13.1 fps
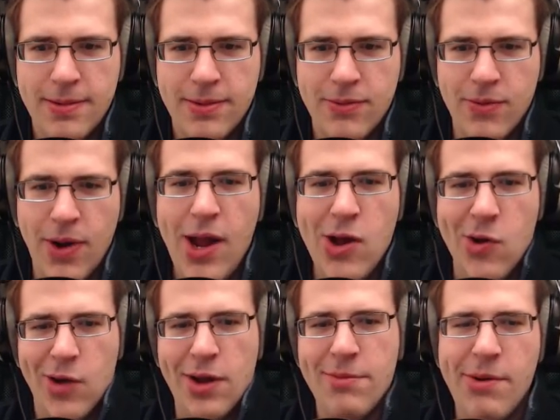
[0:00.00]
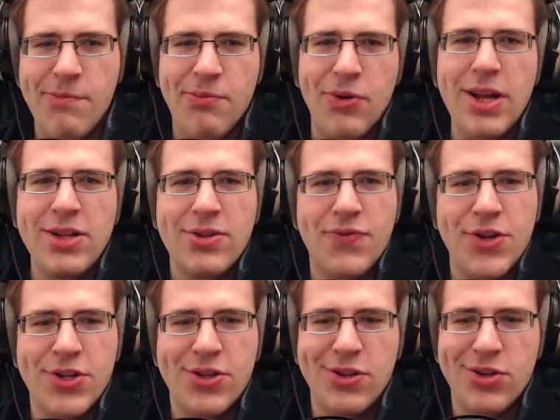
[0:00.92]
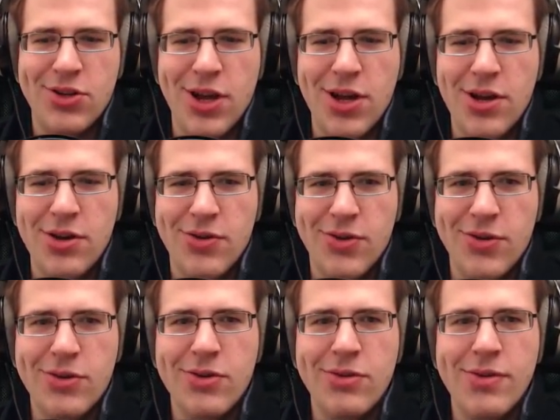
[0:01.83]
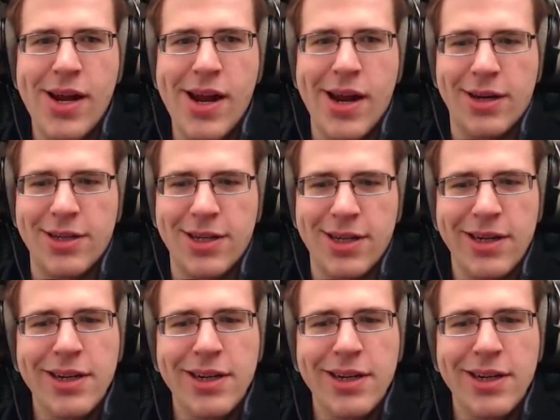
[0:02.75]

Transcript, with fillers: Wow, I'm impressed, Vincent-chan. You're correct.